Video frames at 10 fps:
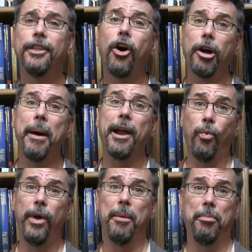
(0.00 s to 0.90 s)
Talk about
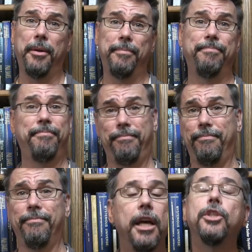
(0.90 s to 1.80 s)
a wimp.
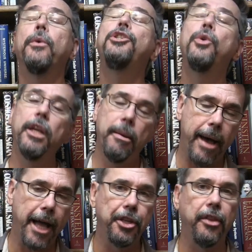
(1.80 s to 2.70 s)
So as you can
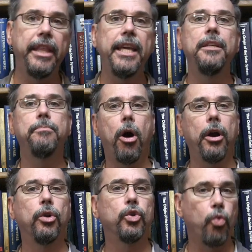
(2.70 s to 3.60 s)
imagine, these
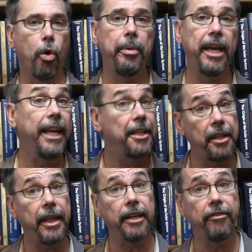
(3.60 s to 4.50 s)
particles won't be an
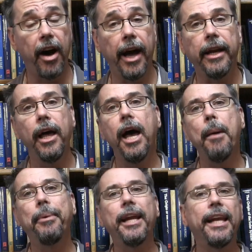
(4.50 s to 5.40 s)
easy thing to find,
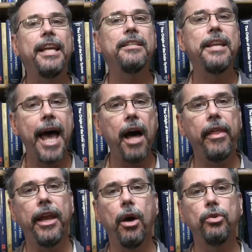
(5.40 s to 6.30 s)
but at least
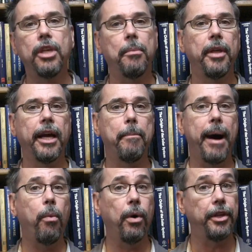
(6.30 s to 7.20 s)
now they know something
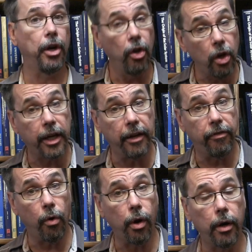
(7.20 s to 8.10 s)
about what they're
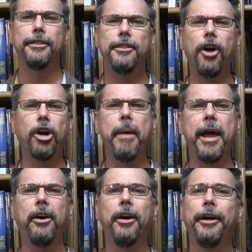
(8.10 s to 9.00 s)
looking for. Dark
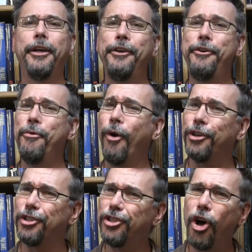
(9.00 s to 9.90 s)
matter, you
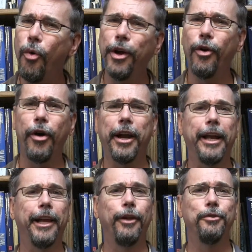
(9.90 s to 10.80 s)
are so
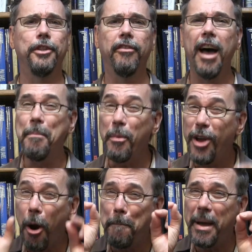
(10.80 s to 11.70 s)
annoyingly elusive, but
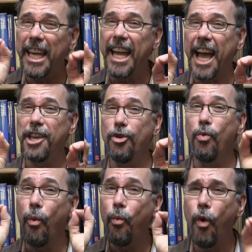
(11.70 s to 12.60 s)
we are picking at
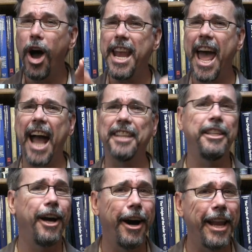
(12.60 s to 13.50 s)
you one
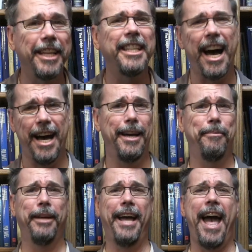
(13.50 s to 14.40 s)
axion at a
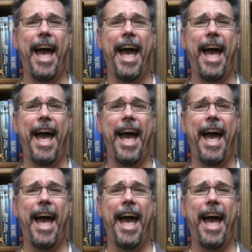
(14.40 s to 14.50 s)
time.